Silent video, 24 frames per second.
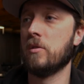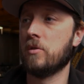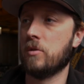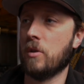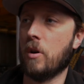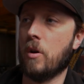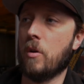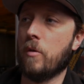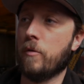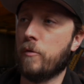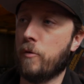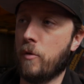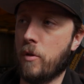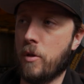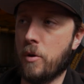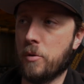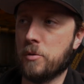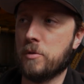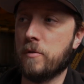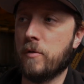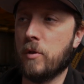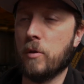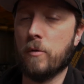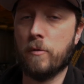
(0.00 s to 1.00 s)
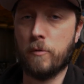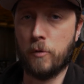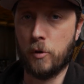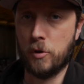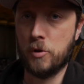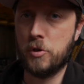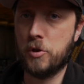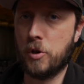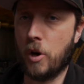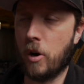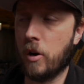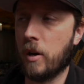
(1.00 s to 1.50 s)
So for those of you
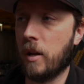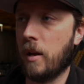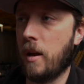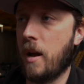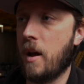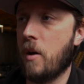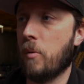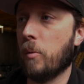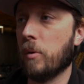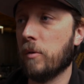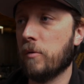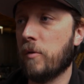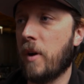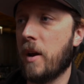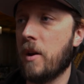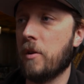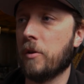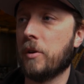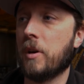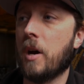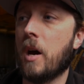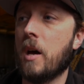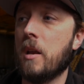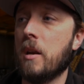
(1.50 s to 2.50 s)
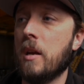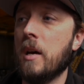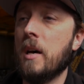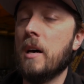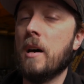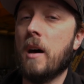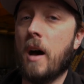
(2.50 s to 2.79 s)
first starting out with Final Cut,